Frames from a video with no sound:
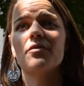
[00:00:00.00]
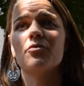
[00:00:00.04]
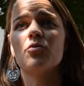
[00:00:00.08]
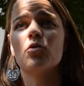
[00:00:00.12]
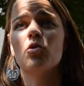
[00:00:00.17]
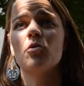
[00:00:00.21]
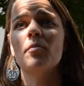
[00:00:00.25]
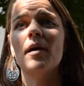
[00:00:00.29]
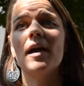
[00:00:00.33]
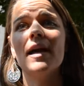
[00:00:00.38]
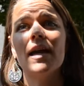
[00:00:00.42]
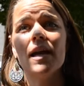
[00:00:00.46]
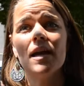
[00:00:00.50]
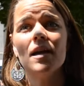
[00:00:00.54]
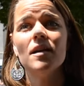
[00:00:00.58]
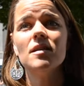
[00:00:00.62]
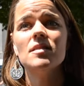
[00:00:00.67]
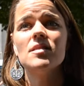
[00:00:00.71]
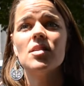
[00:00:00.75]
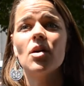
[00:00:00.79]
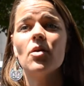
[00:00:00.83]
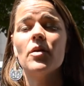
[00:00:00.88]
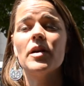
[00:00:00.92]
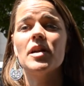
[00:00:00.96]
rulemaking,
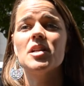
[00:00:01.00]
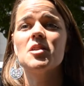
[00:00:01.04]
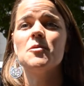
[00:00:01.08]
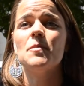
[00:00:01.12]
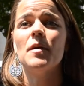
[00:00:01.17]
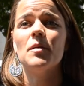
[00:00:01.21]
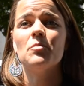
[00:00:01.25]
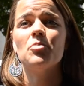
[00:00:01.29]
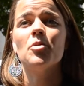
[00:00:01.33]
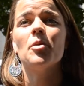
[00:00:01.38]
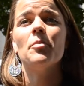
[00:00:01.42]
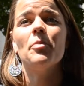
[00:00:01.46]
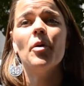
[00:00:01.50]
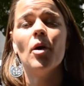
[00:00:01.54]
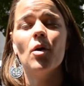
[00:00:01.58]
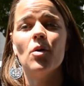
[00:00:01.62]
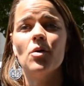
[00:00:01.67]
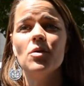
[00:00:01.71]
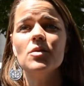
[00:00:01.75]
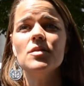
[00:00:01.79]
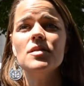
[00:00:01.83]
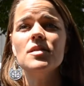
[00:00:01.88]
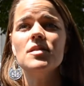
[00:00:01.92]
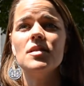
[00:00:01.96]
so it has been
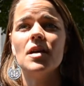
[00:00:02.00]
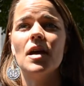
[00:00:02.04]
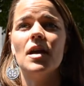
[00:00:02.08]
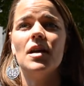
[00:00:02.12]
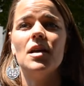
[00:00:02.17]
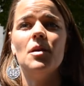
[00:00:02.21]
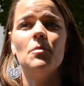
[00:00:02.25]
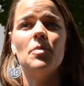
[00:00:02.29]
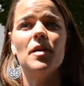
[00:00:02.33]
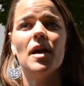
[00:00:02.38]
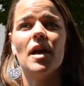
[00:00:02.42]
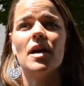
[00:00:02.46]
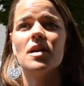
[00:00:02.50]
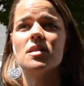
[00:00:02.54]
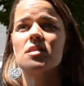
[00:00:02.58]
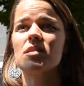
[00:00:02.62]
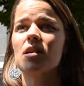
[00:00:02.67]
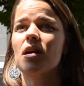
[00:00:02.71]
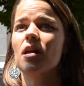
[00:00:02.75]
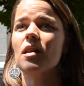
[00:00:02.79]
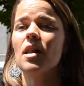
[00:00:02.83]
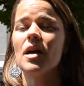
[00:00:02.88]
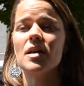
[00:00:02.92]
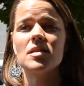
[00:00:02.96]
proposed, and EPA is
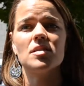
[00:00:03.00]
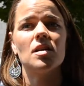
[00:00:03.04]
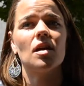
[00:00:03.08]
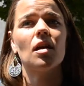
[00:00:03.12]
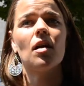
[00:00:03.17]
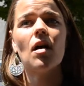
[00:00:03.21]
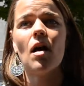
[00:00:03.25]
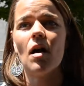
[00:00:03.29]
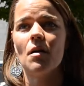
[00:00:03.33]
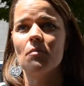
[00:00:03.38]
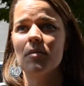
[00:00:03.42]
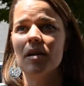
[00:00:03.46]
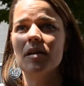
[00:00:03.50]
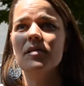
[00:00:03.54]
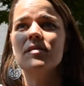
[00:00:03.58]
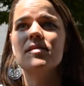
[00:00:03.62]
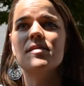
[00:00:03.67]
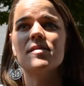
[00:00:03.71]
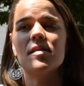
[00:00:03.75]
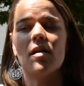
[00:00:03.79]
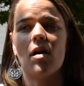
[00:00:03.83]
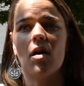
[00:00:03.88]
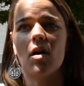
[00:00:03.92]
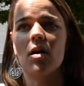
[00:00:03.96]
collecting comments
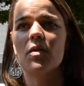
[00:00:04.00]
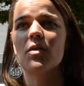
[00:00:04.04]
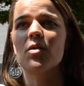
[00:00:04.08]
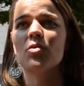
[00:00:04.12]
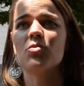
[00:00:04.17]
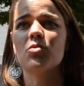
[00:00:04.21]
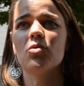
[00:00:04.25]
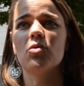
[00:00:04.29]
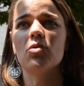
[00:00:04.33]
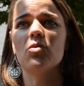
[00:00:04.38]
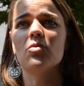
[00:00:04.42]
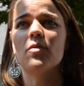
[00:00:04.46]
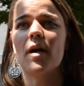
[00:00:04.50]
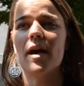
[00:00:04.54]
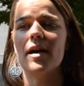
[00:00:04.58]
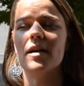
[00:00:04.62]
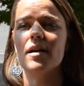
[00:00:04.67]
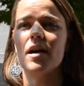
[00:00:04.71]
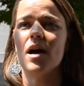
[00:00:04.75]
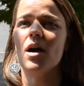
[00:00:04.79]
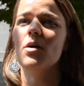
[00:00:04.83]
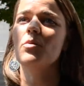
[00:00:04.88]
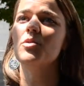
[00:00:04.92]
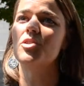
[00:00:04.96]
on the rule right
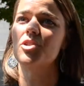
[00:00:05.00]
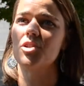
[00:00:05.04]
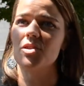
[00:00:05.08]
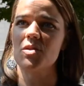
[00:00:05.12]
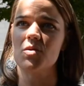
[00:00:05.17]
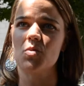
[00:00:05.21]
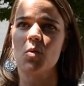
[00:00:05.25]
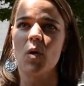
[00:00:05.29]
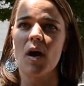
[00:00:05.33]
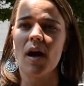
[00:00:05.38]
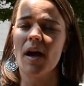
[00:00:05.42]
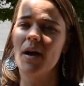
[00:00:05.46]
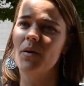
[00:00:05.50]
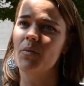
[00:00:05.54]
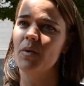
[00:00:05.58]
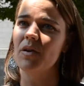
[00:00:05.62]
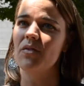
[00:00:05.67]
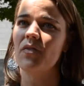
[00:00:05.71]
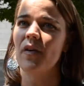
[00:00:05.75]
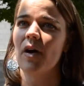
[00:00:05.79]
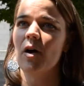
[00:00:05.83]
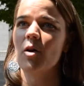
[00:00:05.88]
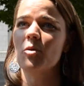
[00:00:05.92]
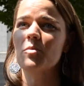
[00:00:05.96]
now, which is why
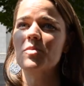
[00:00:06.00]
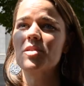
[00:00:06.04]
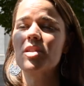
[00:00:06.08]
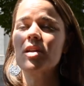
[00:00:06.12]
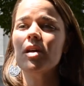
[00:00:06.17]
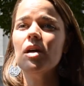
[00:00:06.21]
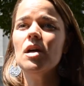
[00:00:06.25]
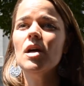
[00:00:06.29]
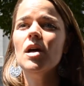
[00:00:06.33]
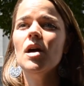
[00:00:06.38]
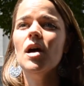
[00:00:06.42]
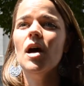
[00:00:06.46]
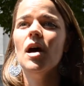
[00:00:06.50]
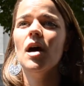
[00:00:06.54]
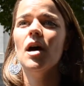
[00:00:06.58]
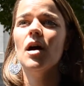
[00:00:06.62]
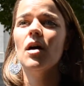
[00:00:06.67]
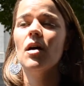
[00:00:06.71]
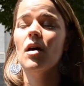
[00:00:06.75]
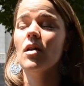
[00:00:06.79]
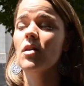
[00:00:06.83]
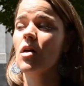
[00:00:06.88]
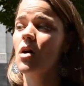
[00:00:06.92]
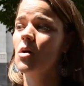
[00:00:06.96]
we've helped,
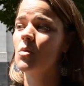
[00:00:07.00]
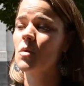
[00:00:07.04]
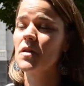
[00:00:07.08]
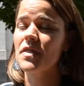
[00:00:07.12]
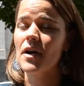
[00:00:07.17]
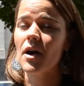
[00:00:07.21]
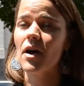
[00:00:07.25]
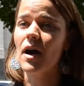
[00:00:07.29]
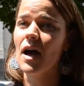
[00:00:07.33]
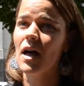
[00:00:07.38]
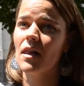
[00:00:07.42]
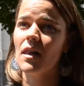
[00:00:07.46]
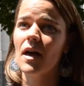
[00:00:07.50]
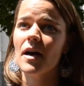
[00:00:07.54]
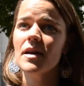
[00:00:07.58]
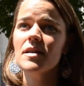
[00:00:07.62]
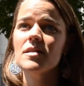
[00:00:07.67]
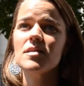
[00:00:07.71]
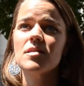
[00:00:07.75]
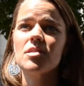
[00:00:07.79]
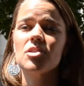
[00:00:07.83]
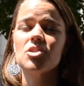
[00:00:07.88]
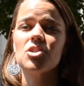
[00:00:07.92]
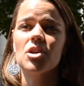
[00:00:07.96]
along with our allies,
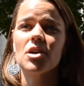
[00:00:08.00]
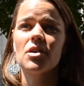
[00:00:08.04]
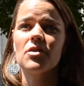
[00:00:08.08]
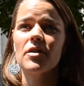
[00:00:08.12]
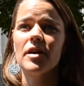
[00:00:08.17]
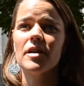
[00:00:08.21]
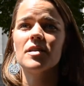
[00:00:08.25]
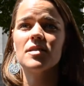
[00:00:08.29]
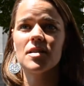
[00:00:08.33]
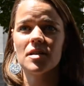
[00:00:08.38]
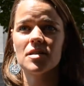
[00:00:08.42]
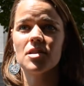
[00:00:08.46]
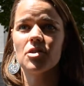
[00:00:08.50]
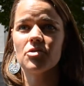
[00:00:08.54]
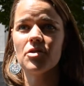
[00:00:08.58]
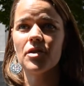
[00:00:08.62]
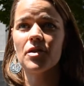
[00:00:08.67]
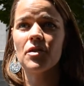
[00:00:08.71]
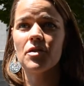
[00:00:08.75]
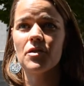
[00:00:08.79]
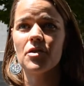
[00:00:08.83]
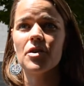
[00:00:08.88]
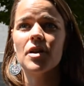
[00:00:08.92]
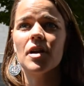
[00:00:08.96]
to generate
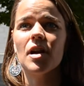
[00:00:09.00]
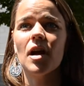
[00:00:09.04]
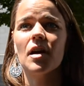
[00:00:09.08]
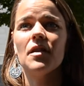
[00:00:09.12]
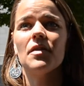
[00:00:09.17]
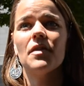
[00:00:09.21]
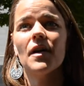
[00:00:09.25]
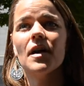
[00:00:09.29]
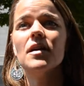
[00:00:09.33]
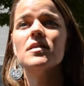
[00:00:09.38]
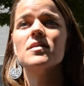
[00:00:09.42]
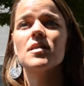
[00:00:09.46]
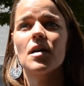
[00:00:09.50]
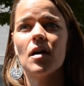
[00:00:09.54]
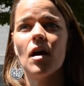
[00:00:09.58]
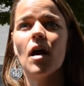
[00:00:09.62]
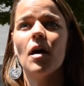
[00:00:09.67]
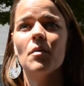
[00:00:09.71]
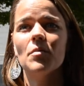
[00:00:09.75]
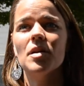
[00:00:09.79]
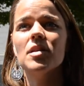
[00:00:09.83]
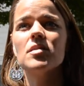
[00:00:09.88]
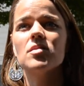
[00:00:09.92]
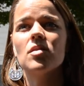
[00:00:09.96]
639,000
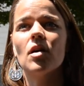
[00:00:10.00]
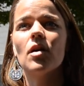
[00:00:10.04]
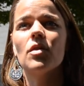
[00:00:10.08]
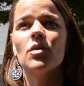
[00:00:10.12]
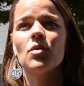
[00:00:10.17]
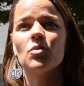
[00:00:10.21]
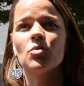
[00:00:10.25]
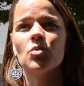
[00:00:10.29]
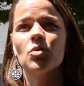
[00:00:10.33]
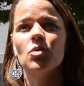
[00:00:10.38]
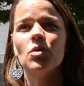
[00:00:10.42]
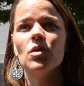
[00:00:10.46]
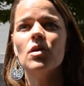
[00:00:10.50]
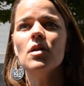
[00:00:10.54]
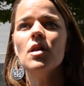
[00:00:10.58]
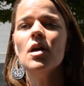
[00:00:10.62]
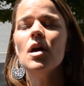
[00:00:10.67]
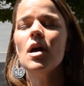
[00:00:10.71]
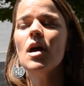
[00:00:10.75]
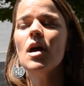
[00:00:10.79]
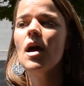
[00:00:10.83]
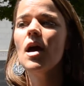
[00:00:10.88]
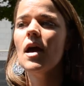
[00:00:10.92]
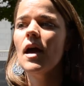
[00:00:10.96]
comments on the rule,
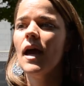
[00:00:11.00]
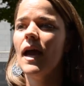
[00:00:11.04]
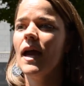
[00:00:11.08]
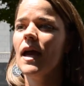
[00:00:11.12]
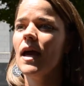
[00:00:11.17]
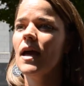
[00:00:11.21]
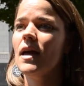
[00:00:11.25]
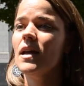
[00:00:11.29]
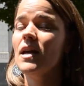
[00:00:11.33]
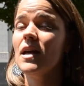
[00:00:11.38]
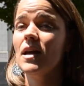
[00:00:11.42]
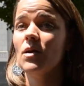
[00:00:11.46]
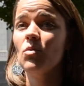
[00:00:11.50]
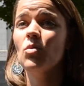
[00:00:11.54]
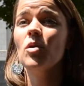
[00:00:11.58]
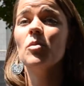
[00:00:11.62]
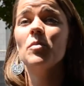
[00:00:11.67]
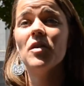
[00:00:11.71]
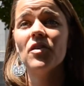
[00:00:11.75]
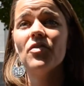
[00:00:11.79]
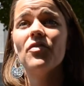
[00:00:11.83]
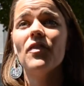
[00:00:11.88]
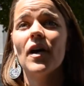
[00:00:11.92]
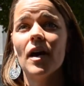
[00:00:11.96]
and it will
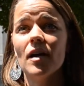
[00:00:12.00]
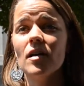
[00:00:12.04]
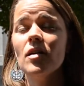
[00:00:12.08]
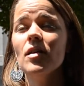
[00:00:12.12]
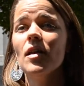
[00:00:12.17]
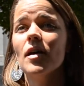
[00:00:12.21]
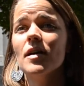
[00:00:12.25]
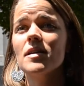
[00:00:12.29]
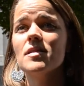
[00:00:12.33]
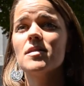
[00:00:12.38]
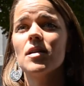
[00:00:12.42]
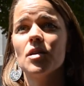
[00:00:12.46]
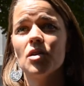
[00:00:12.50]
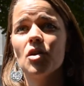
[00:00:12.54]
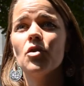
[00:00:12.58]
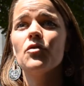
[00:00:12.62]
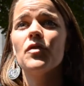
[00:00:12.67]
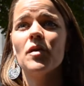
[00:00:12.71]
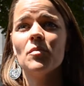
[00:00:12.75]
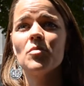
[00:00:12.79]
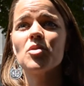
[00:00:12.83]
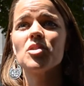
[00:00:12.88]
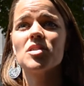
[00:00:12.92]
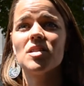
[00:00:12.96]
be finalized on
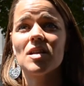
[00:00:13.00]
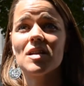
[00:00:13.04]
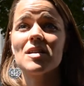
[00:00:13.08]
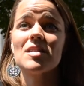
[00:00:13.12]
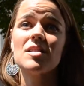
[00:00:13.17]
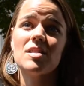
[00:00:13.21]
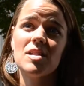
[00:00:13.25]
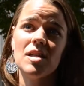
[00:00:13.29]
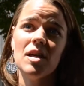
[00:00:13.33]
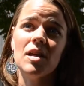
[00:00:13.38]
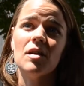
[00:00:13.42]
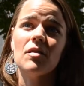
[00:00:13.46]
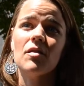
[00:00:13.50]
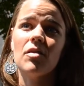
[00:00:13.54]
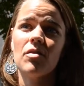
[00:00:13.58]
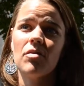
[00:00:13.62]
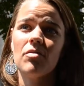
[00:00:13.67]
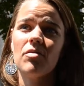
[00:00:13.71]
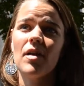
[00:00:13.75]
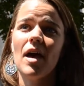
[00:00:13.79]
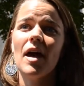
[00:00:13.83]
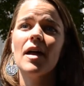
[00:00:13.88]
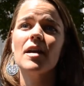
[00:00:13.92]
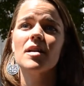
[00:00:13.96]
November 16th.
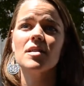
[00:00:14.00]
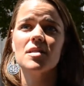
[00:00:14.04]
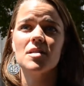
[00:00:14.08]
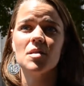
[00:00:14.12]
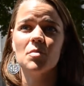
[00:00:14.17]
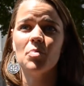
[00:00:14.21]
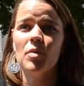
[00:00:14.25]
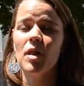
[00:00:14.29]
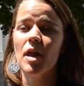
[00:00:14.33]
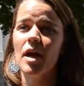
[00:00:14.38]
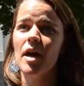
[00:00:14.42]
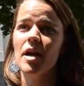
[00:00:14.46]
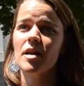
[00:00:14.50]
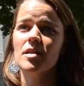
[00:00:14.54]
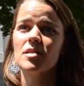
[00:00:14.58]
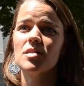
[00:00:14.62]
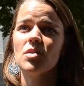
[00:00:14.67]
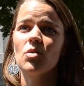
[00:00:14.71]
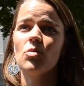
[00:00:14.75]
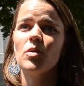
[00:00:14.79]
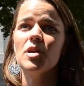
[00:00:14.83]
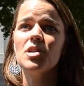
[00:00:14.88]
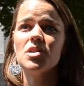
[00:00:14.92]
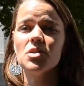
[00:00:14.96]
That is the plan,
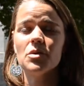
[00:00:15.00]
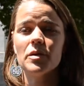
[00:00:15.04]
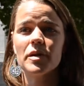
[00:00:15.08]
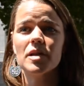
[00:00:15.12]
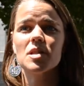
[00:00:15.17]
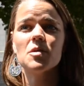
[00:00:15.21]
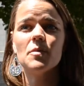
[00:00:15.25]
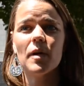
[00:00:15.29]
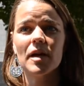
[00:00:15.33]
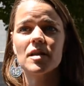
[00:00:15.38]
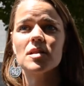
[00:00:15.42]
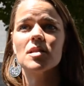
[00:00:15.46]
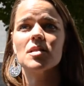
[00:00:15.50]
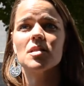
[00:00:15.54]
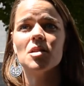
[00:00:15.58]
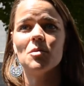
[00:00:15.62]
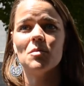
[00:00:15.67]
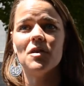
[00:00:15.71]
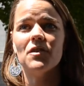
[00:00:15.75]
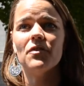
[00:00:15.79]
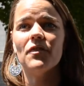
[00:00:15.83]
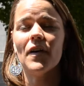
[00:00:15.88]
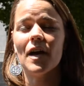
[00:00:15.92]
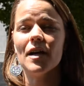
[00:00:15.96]
so we do expect it to
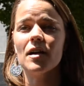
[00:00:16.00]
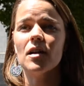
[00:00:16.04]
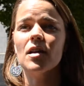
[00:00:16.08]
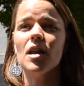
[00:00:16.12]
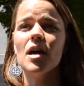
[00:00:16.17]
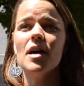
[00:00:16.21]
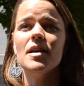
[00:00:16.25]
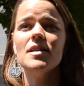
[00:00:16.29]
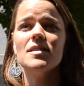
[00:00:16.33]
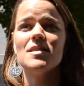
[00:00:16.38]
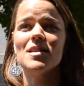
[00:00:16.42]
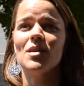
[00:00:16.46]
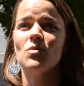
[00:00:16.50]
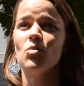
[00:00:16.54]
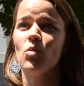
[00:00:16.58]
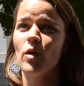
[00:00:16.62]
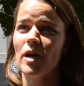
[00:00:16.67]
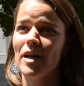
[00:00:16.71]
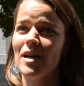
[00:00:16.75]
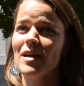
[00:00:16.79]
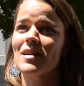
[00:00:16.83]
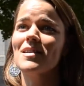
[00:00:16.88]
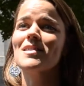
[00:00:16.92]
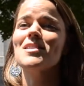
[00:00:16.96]
be finalized, and
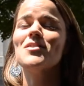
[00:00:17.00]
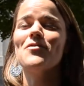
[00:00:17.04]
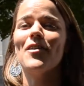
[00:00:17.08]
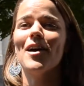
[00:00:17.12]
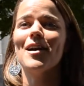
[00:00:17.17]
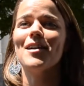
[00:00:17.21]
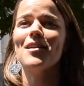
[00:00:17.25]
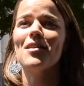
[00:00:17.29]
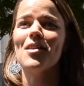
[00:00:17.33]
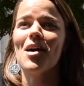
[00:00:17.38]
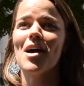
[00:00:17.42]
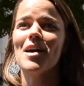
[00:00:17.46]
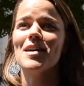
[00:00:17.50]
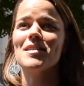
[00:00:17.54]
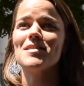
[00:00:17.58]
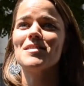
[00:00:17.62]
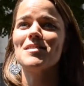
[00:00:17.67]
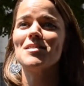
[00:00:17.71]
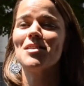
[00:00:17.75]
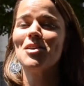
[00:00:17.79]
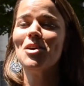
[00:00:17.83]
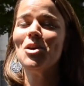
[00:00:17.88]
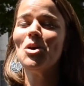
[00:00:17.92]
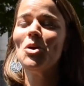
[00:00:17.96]
when it is
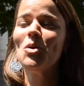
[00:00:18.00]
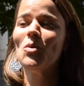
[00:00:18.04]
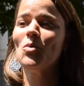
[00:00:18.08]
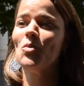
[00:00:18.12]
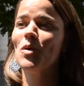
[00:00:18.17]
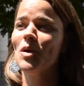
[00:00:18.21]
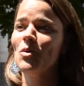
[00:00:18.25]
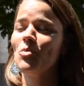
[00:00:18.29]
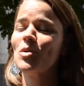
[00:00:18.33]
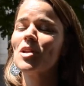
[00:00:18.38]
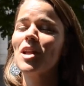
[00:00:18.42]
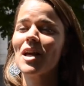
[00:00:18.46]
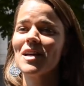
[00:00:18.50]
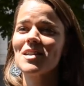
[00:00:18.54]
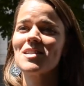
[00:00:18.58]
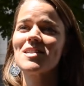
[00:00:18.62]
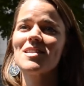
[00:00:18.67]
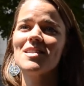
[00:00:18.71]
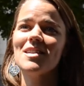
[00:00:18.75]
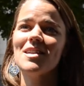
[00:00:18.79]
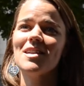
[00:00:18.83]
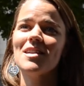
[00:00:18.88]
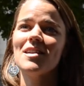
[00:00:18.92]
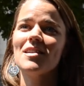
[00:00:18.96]
finalized, we would like to
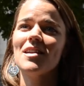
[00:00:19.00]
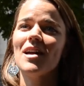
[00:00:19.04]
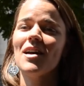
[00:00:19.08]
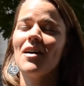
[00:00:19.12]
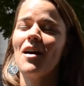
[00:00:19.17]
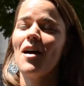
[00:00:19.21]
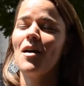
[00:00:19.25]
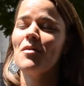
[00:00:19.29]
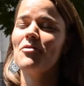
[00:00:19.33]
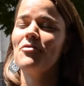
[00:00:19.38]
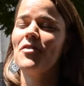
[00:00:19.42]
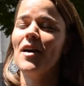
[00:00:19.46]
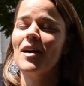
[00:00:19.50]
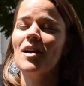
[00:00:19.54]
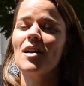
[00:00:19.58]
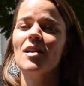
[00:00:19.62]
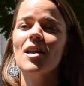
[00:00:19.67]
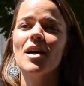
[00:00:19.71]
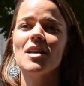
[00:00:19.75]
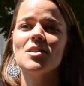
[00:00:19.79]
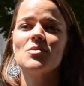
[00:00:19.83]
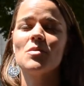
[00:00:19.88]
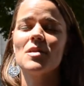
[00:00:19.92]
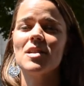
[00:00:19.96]
see it
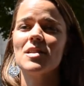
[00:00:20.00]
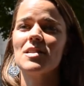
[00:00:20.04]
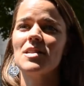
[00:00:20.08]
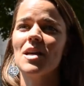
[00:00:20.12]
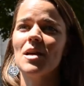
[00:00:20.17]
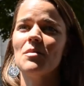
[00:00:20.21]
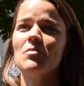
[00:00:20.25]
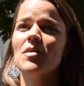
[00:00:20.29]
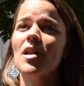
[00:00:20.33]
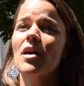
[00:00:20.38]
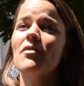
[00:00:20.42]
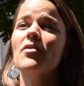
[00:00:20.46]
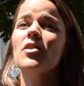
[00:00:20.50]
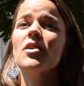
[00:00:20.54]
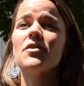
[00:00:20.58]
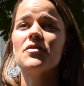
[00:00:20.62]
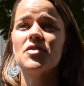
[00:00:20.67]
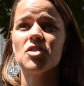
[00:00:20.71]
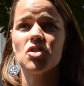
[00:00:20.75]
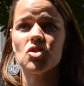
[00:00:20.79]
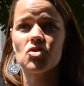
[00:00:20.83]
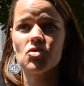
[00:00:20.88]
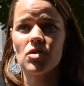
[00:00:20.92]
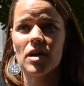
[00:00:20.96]
finalized at the same level of
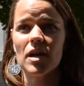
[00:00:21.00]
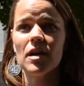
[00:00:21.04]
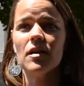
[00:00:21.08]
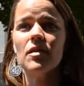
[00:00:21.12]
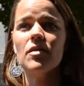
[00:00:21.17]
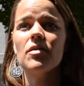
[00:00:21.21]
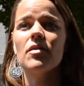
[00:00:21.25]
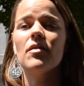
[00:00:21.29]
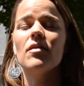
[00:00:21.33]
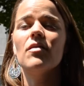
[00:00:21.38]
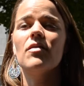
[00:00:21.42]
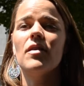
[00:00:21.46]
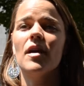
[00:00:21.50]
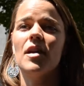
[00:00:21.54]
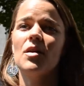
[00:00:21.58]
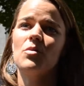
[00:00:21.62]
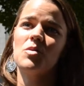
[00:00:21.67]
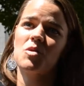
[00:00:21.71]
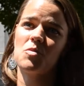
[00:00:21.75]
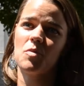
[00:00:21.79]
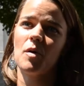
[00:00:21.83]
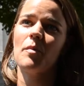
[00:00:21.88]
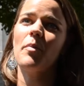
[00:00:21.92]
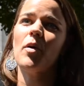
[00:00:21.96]
strength that it
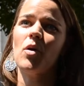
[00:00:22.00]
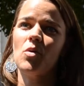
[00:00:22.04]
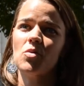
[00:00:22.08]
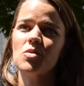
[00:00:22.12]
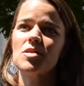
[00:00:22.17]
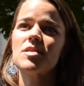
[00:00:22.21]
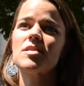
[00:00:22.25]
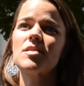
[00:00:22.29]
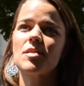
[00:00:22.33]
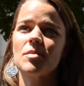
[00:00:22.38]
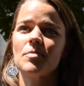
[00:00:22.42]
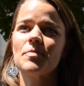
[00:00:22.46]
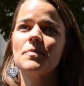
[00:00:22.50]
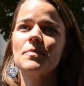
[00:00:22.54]
was proposed.